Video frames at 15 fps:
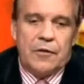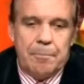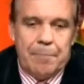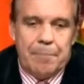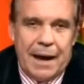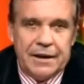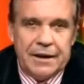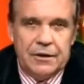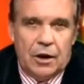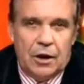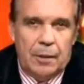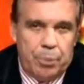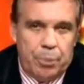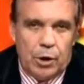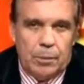we've got the
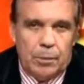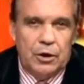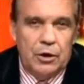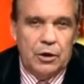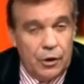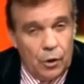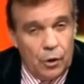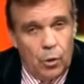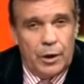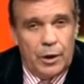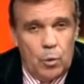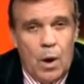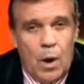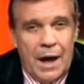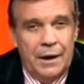patent on a portable unit
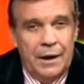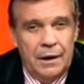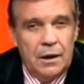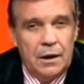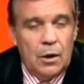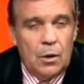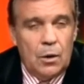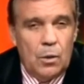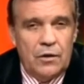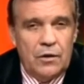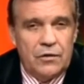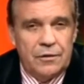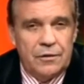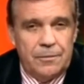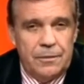all in one,
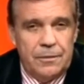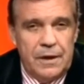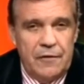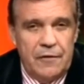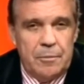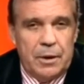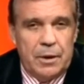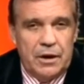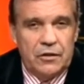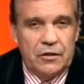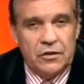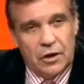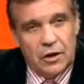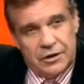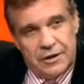whereas the,
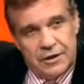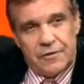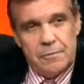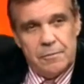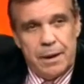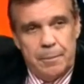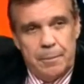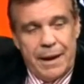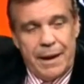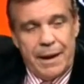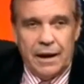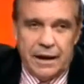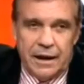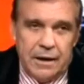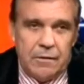everybody else has got different a
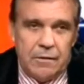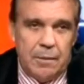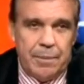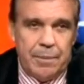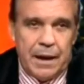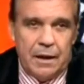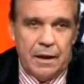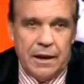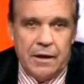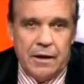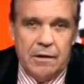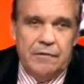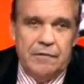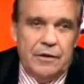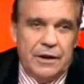panel here and a panel
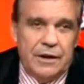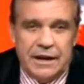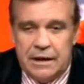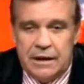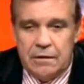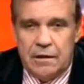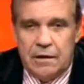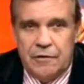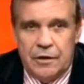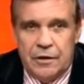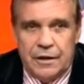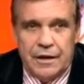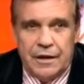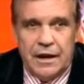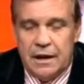there, an inverter here
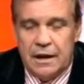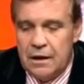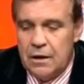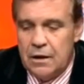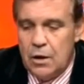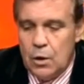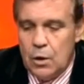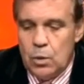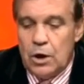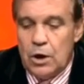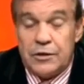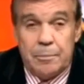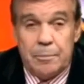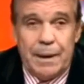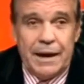and an inverter there. Right.
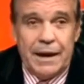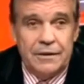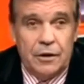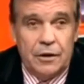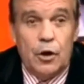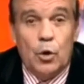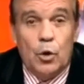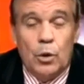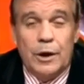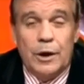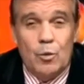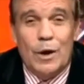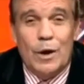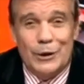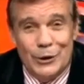We've got the patent on an
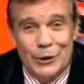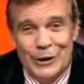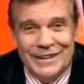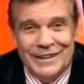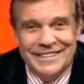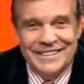all-in-one